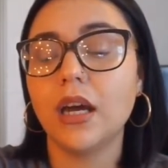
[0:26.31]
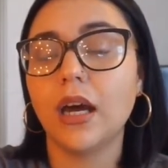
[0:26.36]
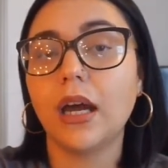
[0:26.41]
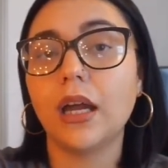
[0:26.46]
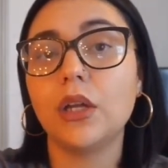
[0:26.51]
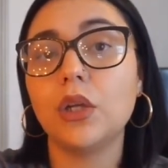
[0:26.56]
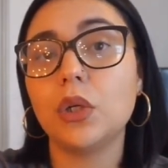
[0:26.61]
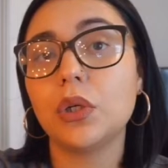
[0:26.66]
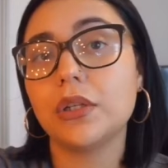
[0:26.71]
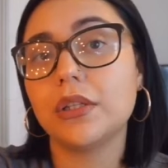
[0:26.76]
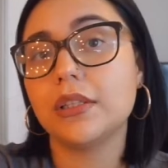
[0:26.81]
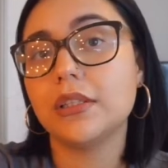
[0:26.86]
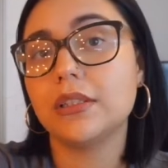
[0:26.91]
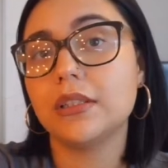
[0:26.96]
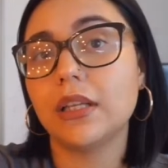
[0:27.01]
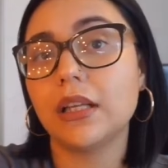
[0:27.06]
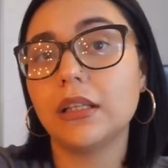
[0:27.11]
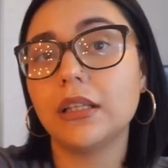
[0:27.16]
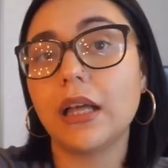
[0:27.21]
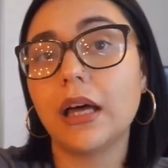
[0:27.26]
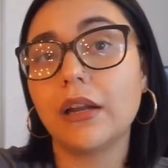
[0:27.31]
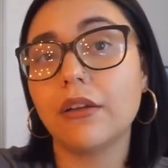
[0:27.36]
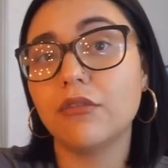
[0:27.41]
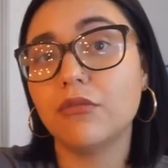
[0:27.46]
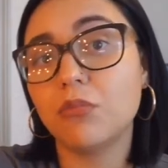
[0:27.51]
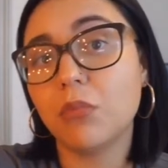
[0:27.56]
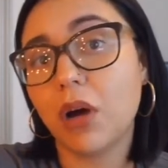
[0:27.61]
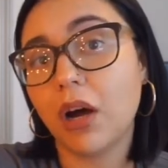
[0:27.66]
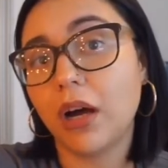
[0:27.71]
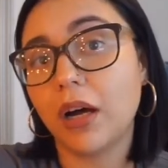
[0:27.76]
I noticed a lot of
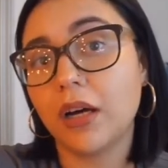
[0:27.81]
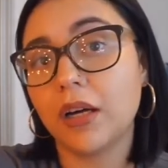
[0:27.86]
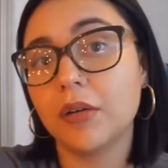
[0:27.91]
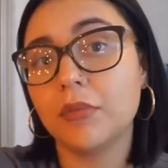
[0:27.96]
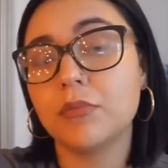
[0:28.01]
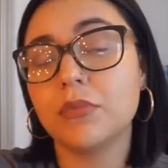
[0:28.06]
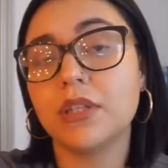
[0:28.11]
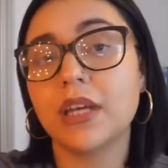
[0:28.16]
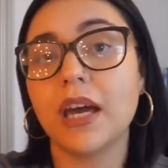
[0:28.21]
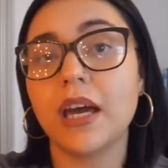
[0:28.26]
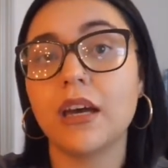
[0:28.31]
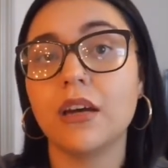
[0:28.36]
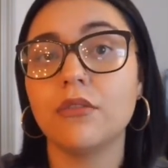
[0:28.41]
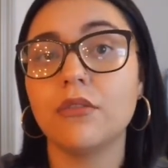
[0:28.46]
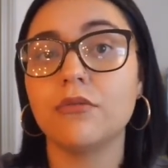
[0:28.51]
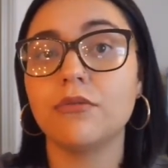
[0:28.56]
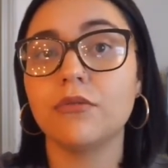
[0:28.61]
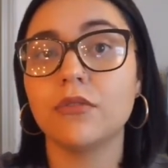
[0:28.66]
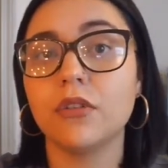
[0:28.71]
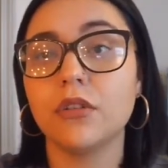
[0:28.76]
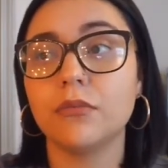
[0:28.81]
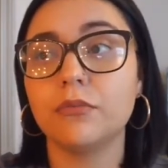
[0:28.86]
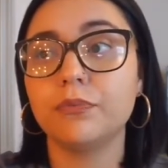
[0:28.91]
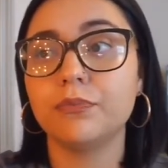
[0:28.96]
moms have